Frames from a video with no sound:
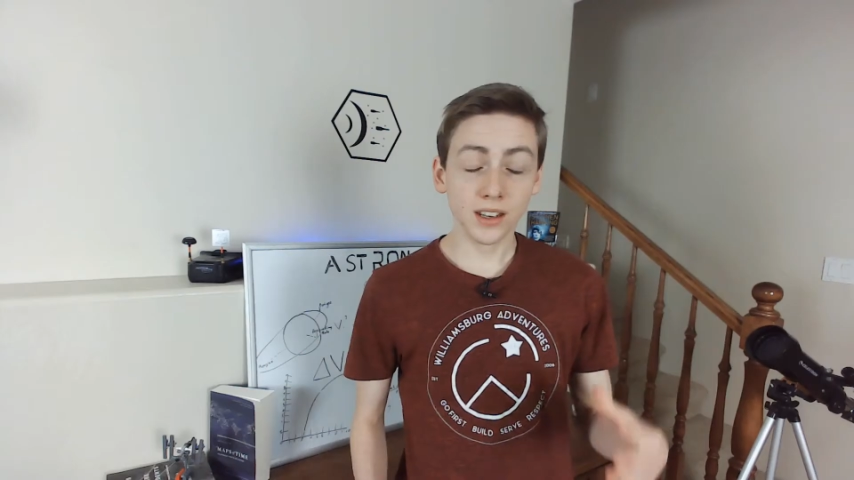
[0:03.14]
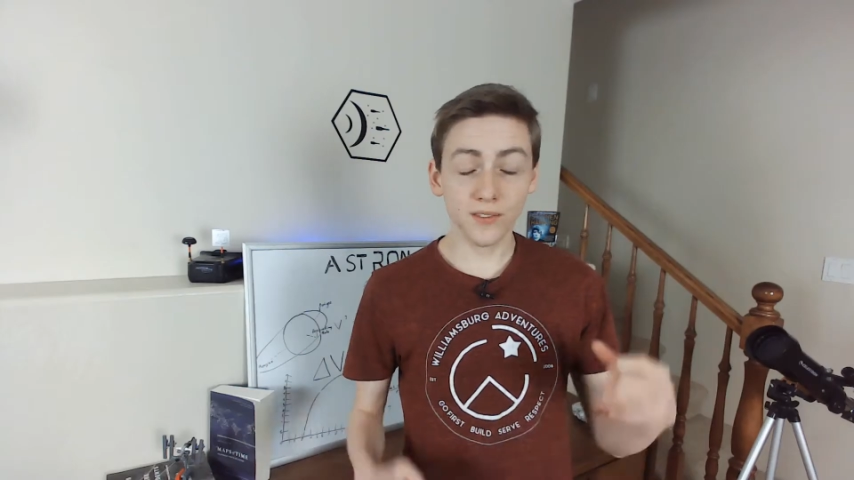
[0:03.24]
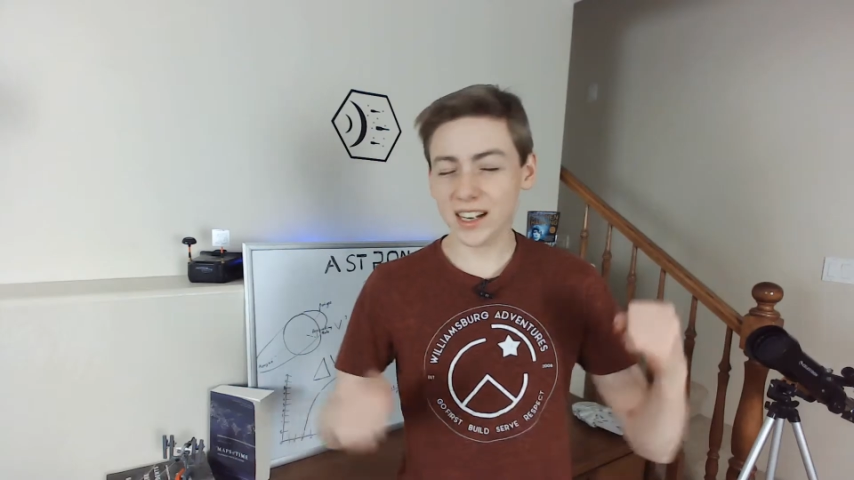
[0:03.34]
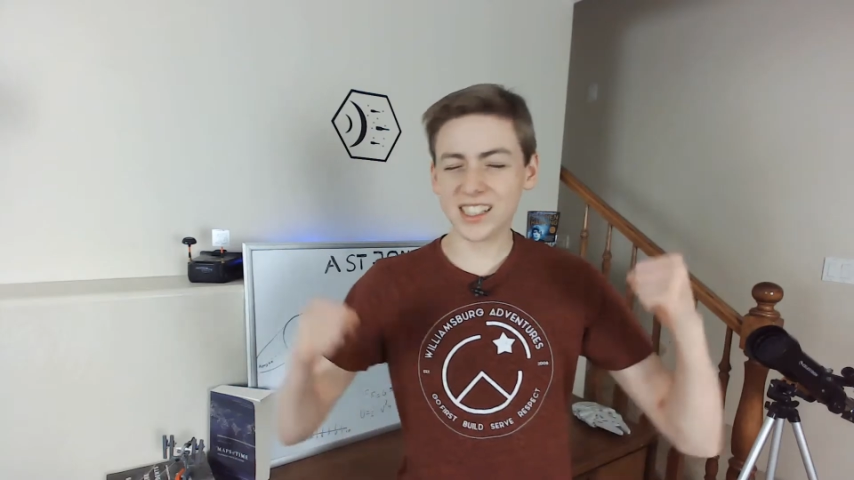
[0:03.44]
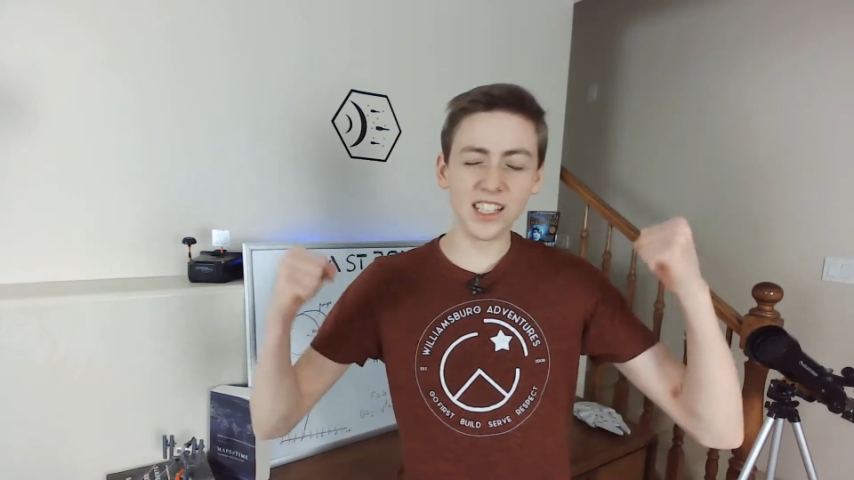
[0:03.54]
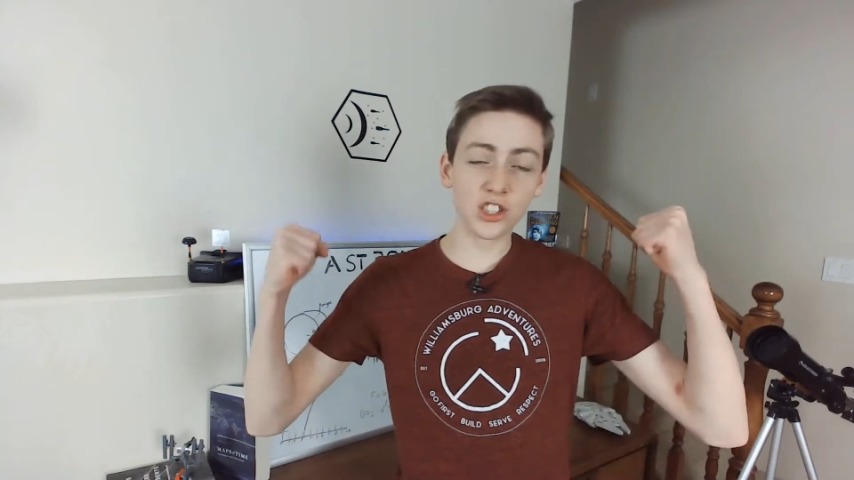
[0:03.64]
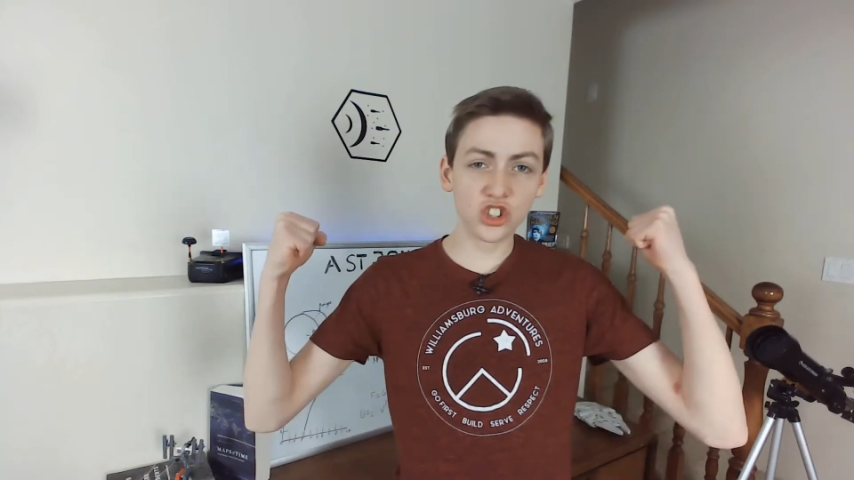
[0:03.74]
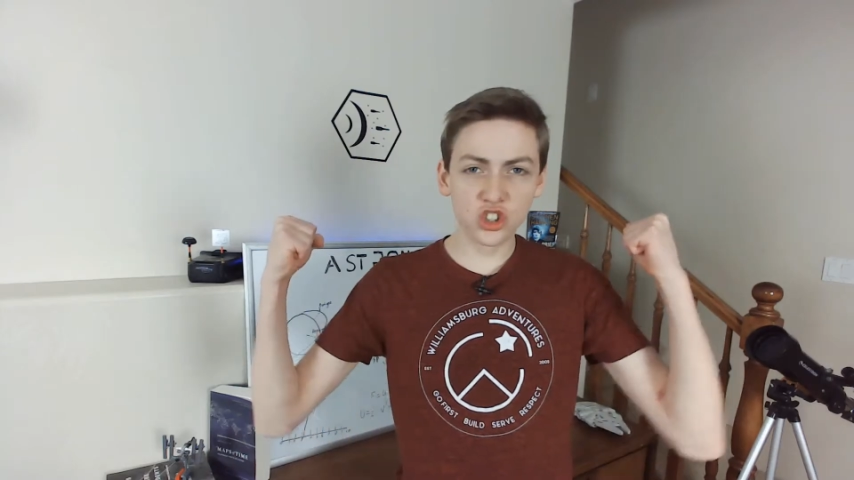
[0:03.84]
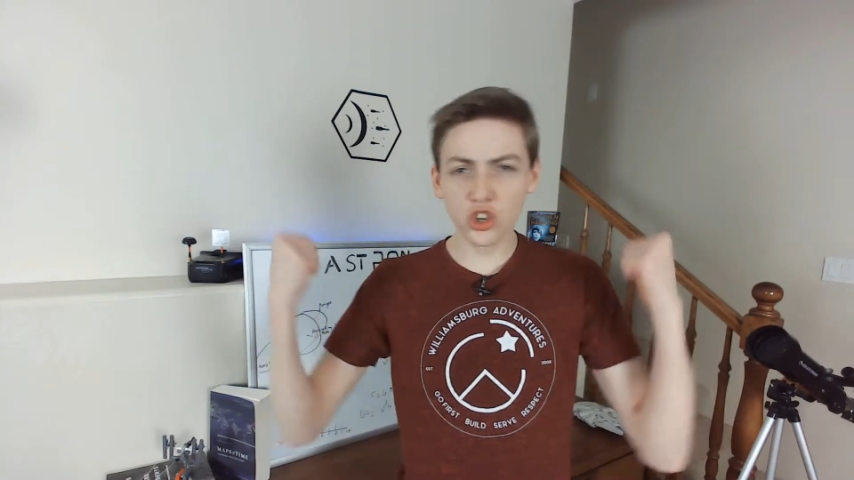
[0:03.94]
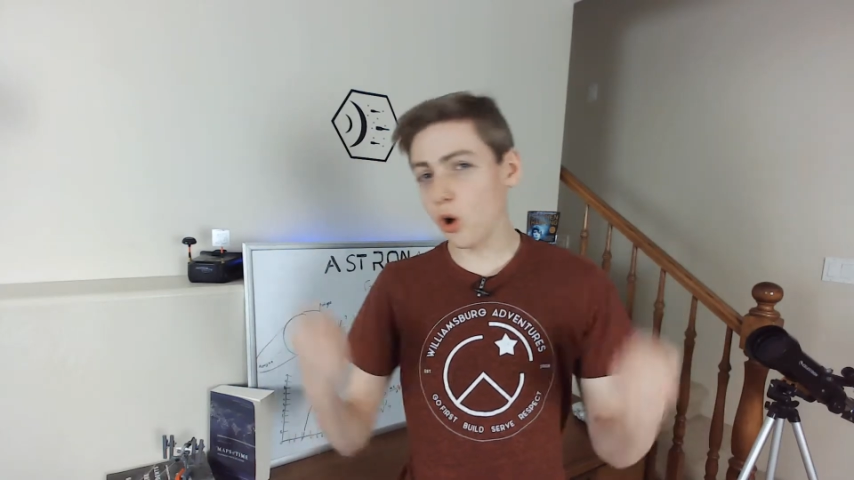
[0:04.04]
In fact,
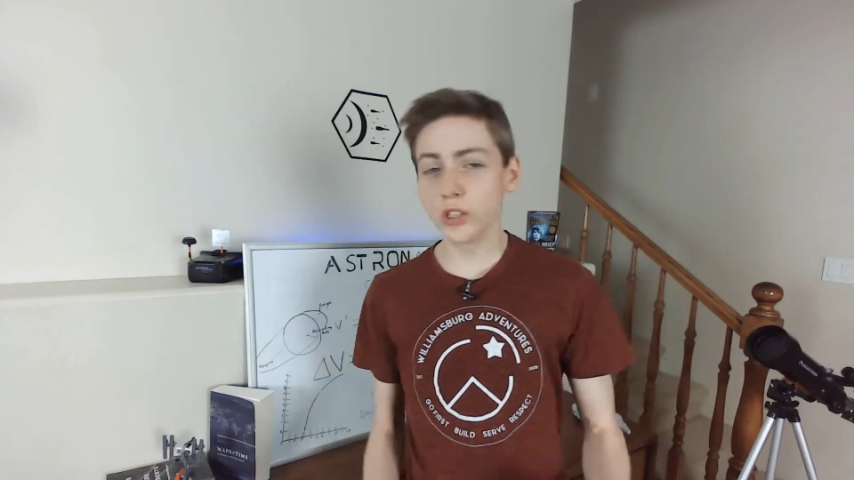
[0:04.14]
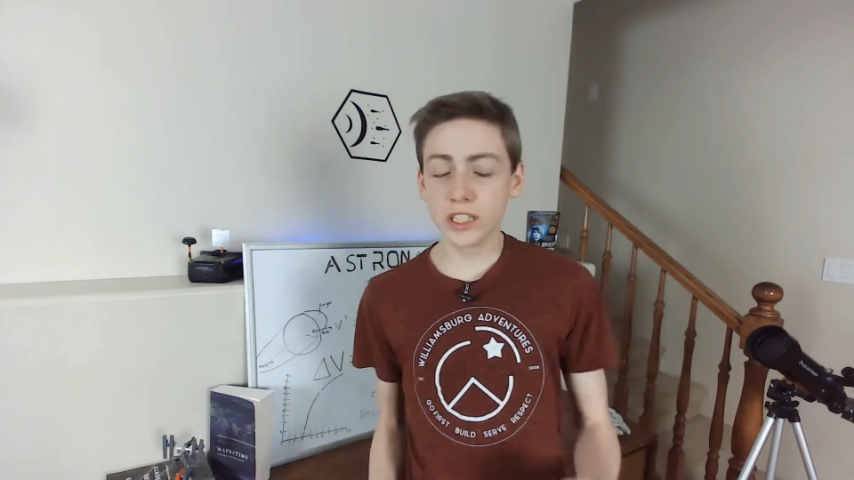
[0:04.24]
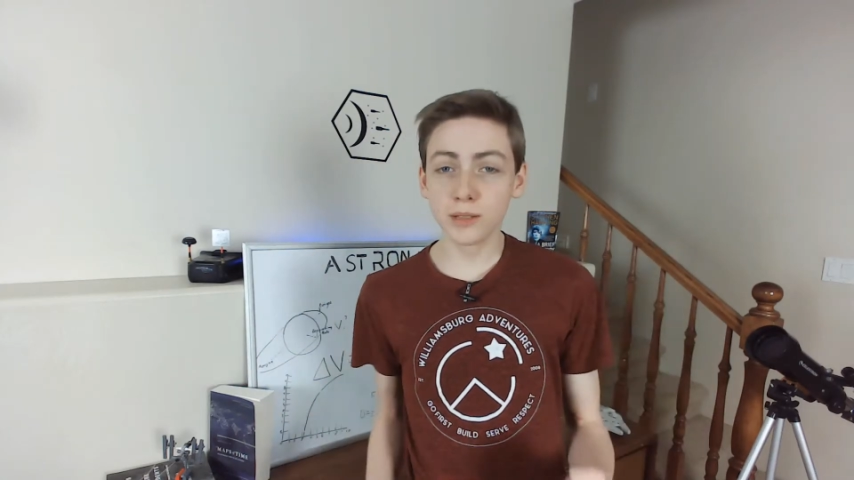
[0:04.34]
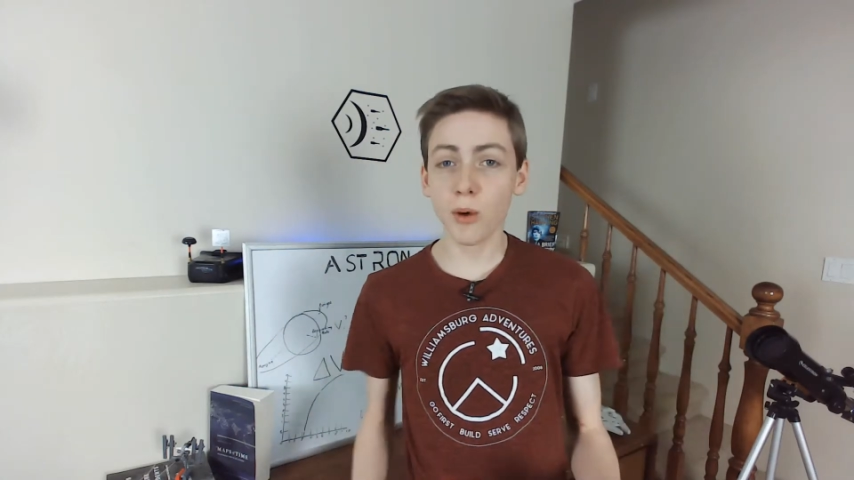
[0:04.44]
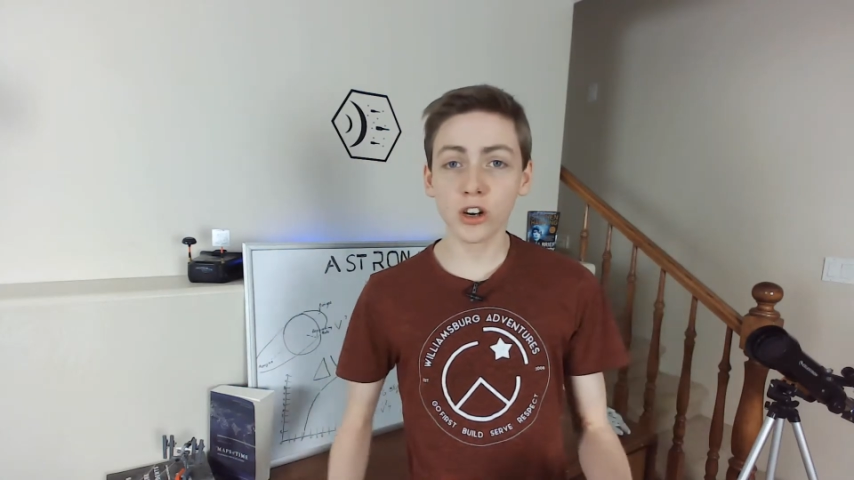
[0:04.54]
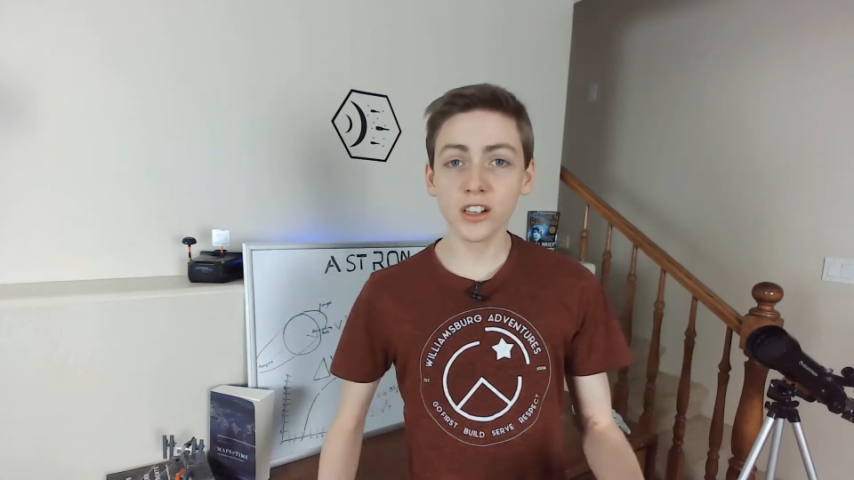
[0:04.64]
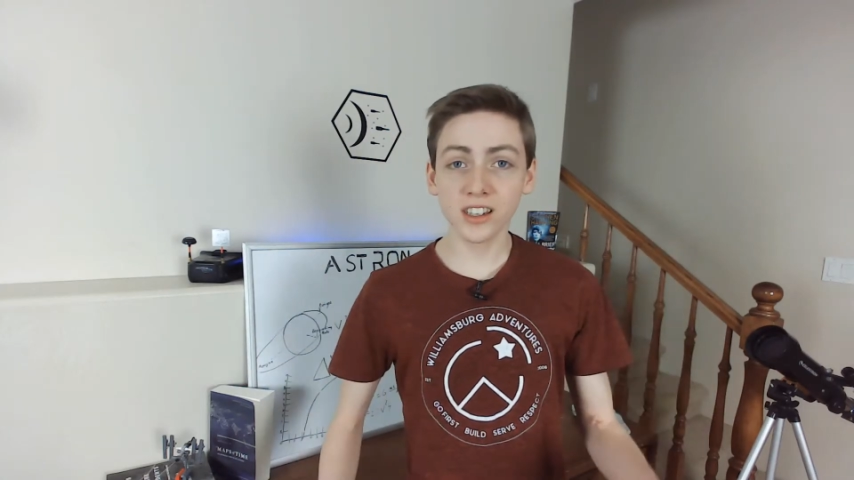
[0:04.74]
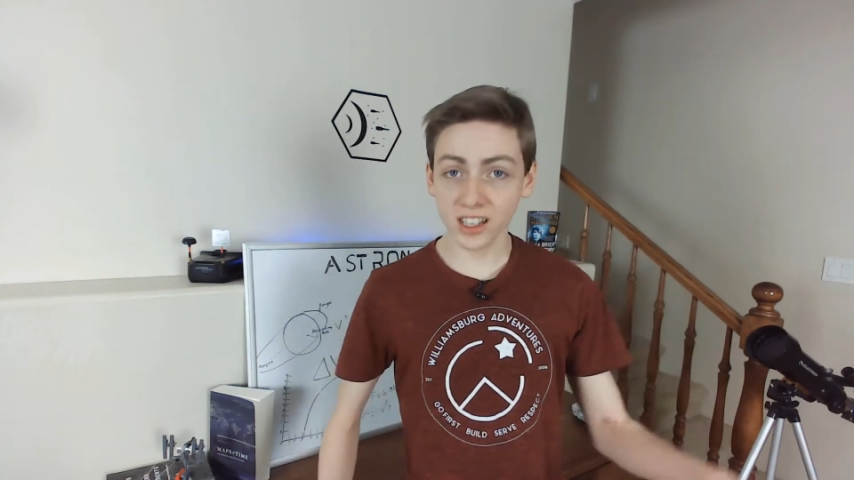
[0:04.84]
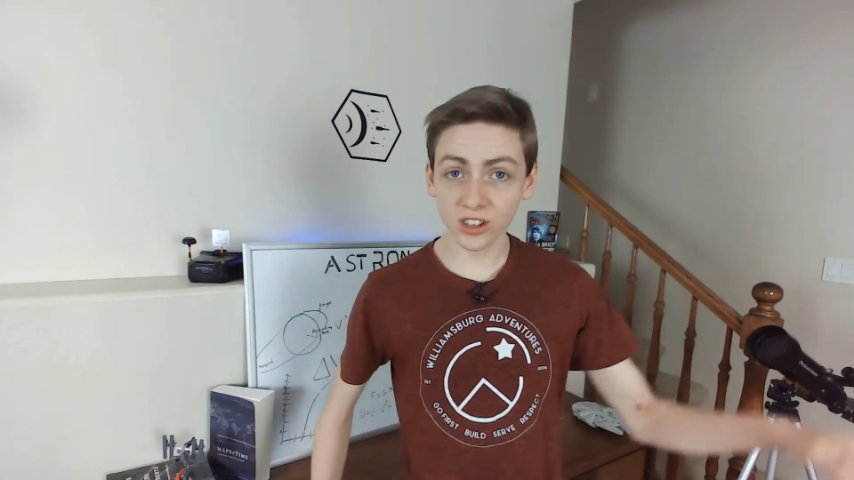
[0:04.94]
he's so smart